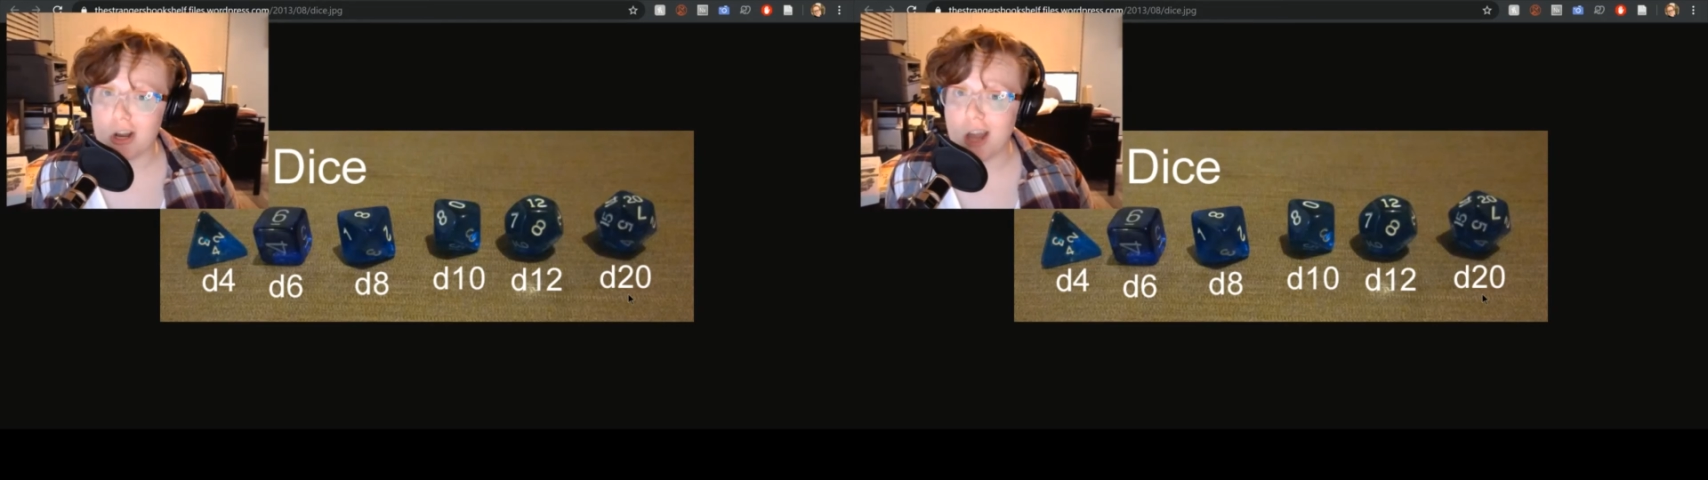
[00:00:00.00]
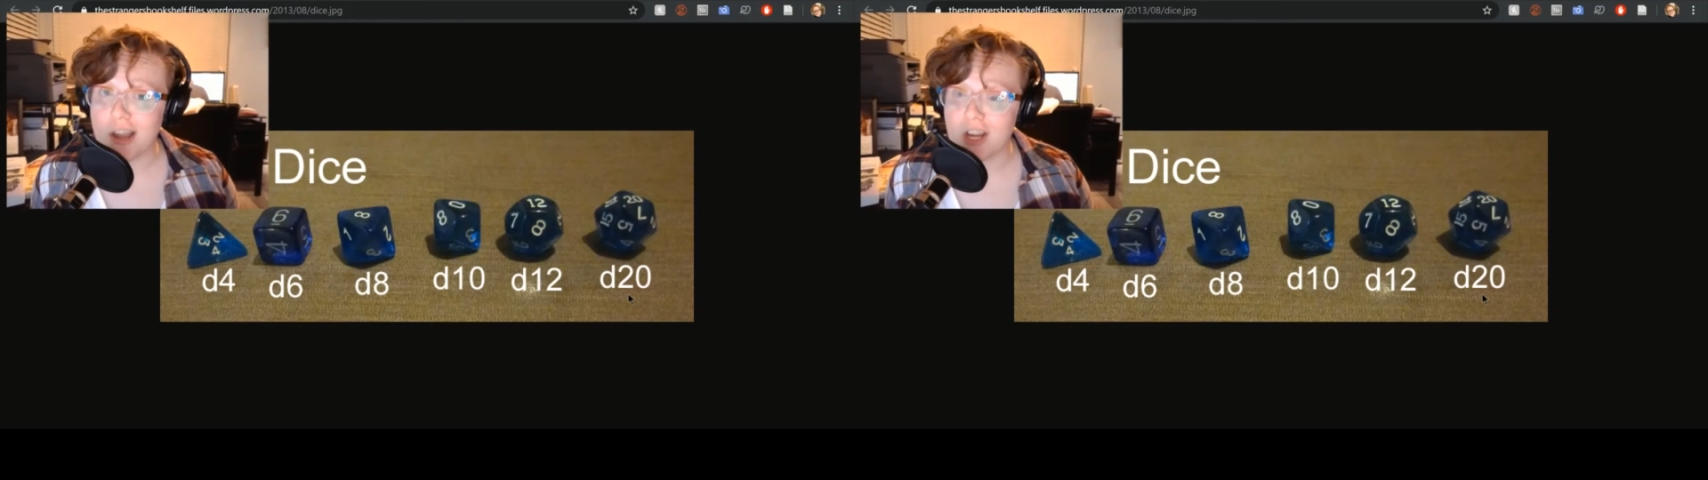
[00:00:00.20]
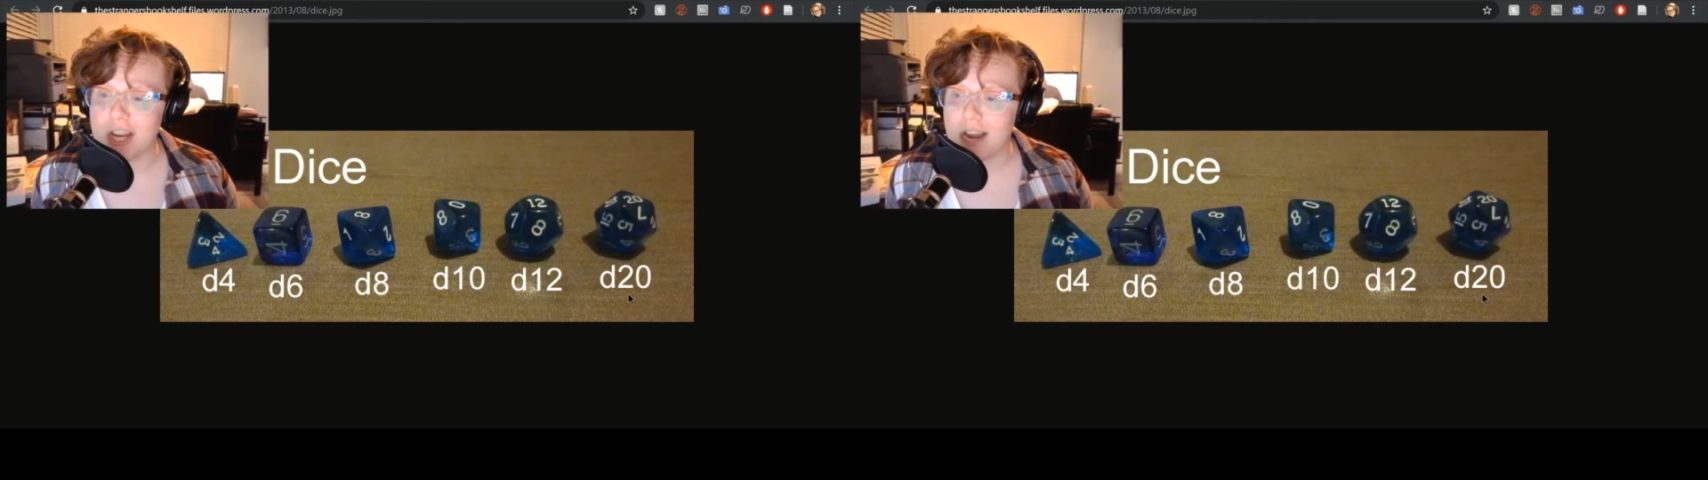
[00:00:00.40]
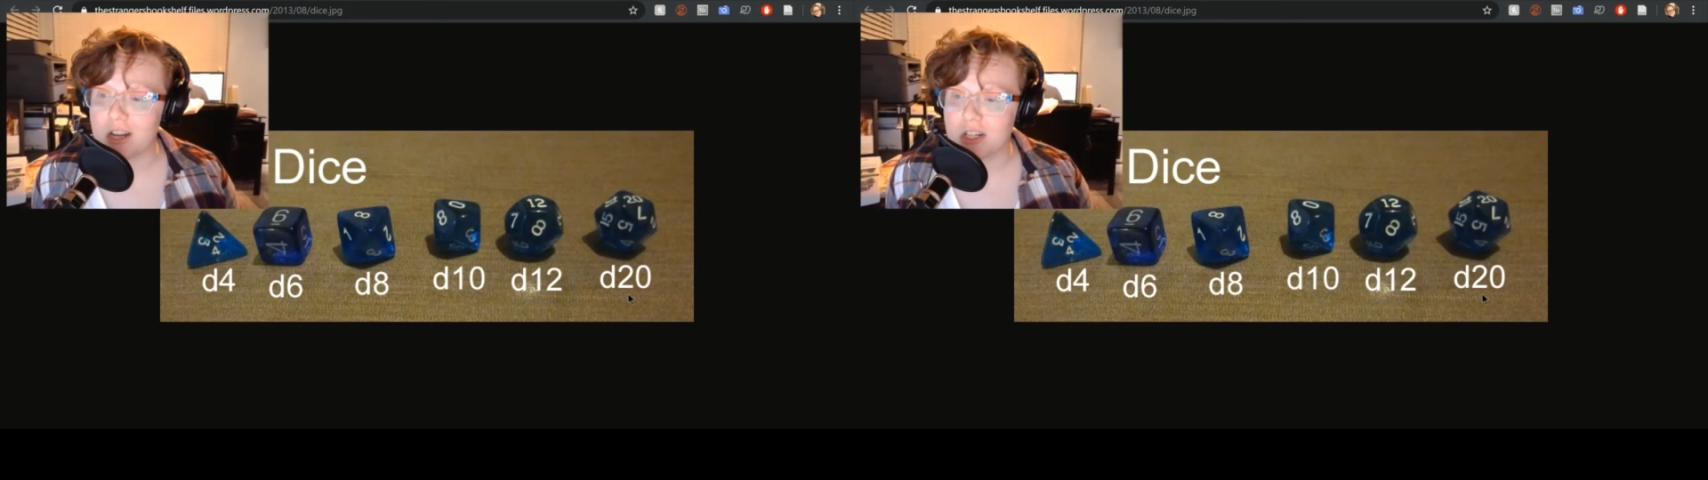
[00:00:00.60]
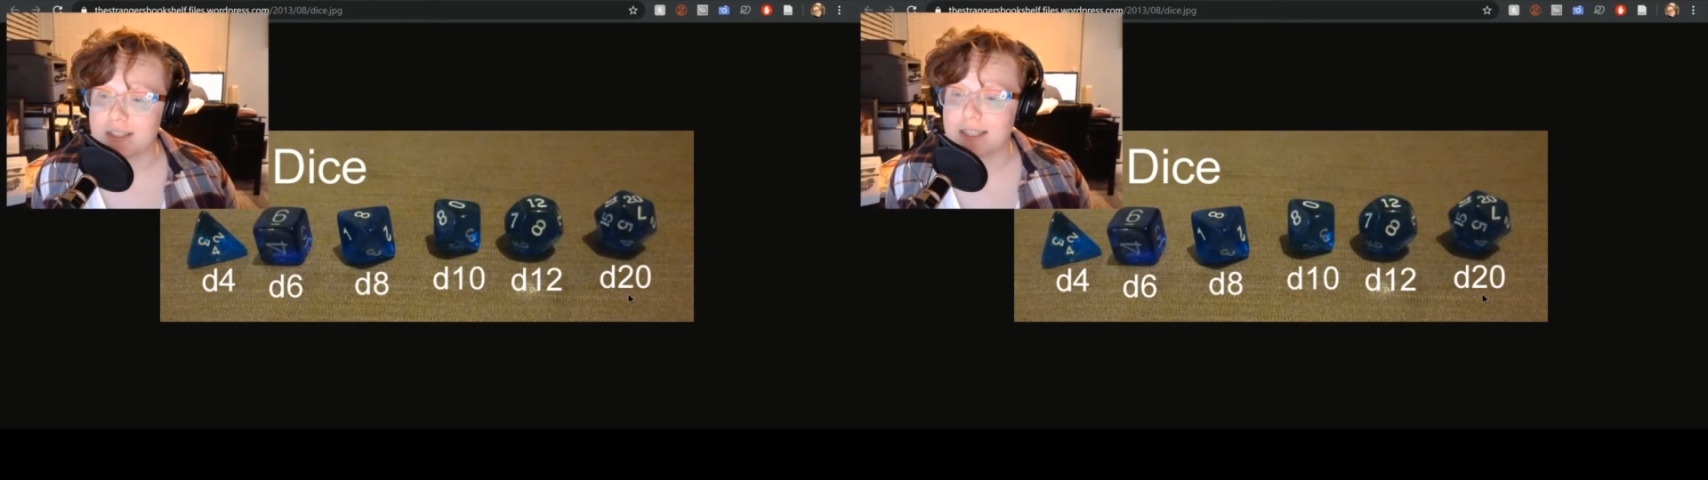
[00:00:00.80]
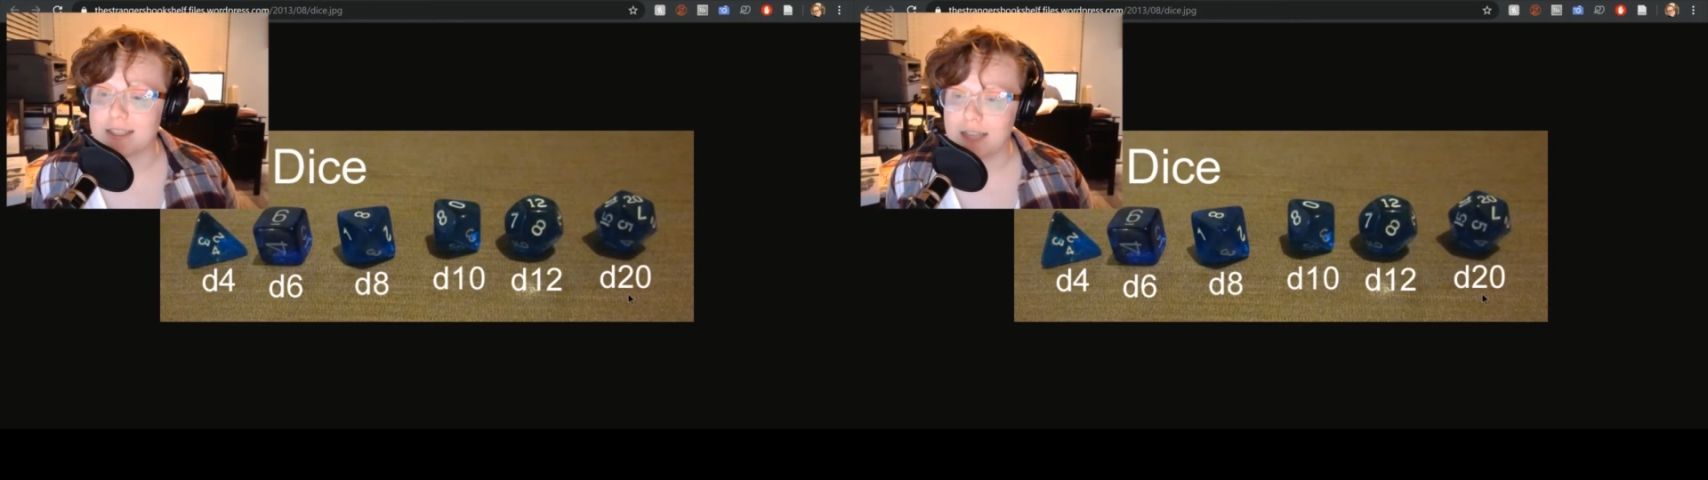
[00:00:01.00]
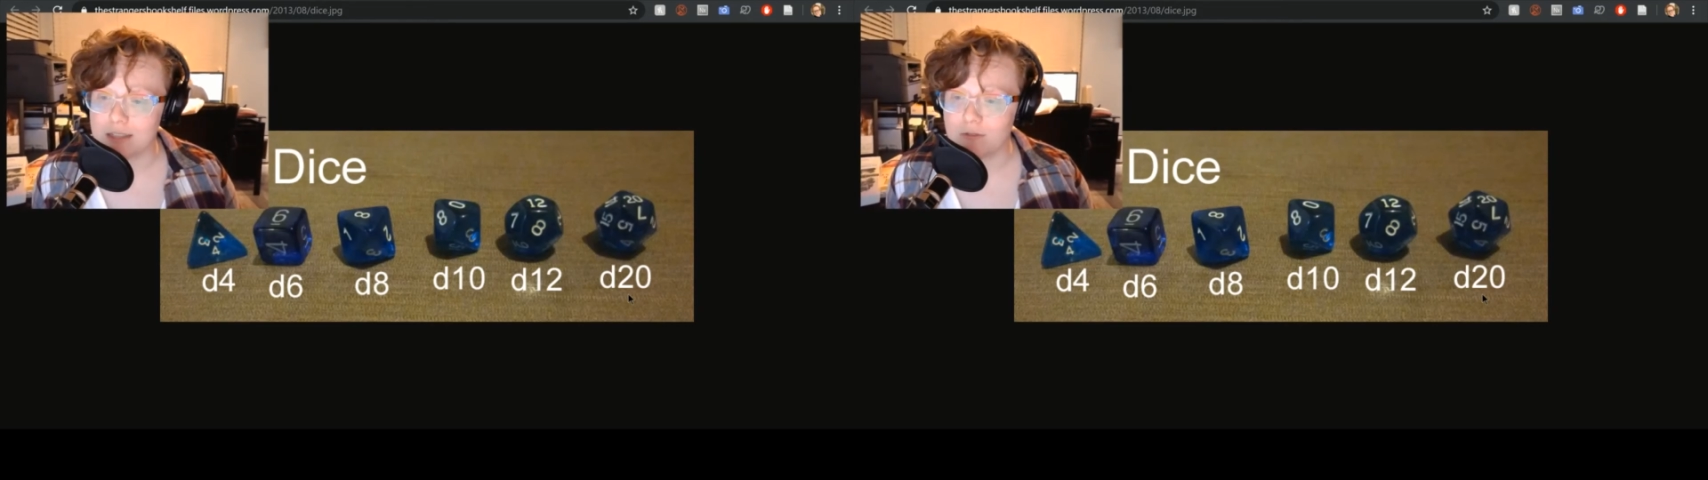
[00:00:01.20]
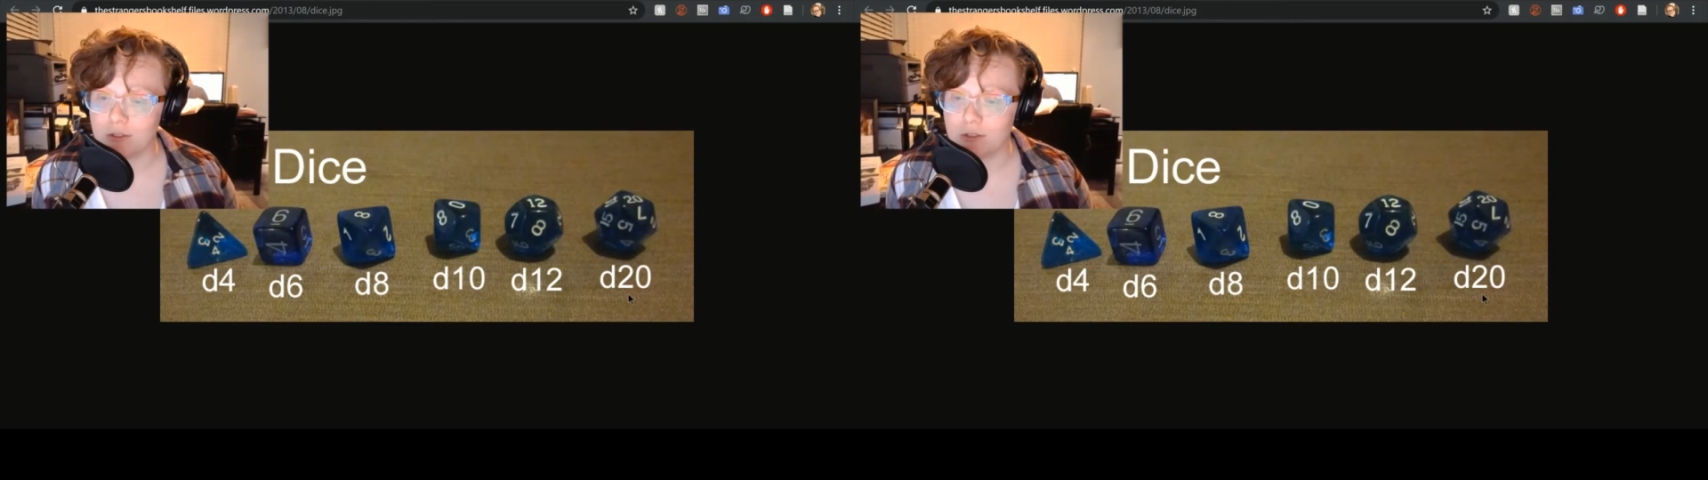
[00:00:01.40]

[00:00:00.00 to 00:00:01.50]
your character is successful.